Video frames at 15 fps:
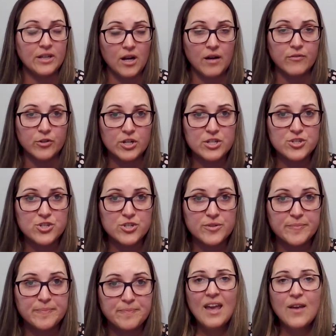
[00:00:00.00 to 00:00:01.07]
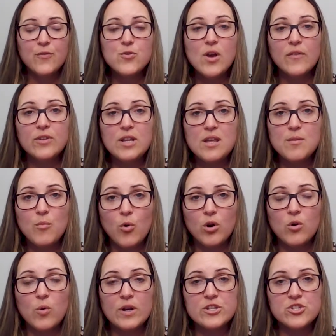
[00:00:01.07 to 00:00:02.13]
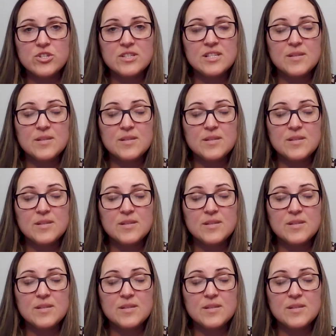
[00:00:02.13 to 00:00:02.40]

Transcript: coverage. If you have any more questions